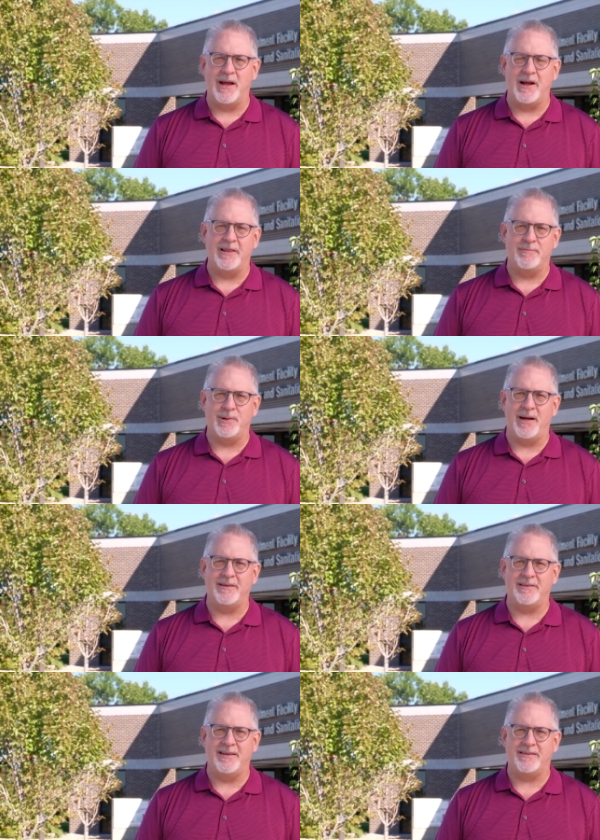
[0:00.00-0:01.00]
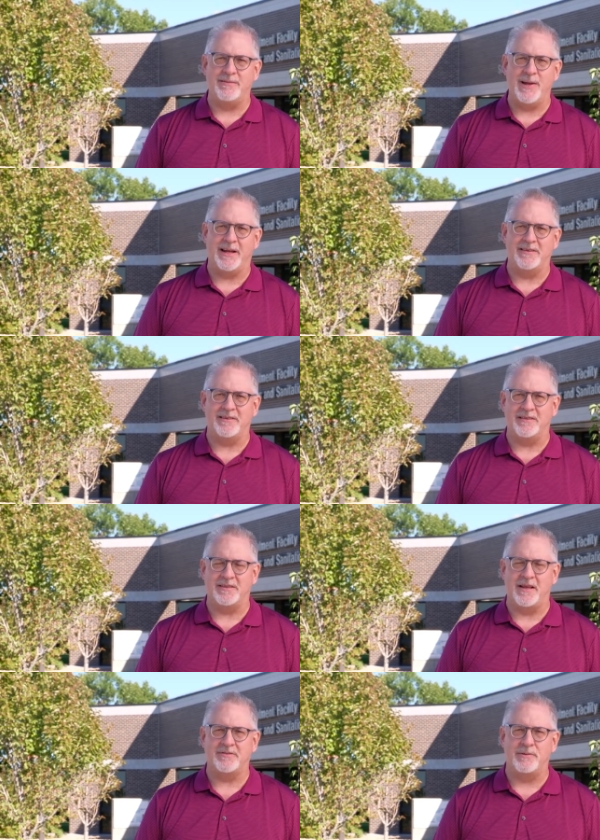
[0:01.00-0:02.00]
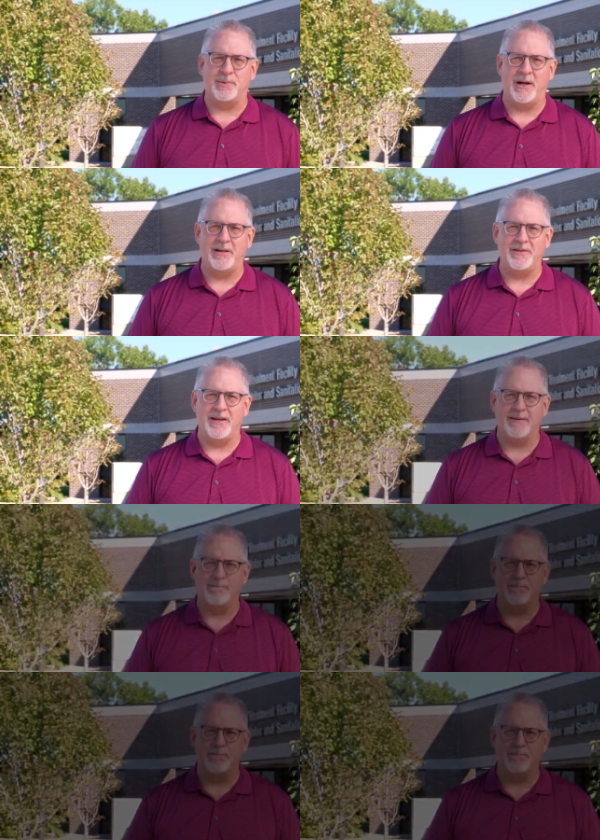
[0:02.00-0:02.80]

on in the process to make it a successful project.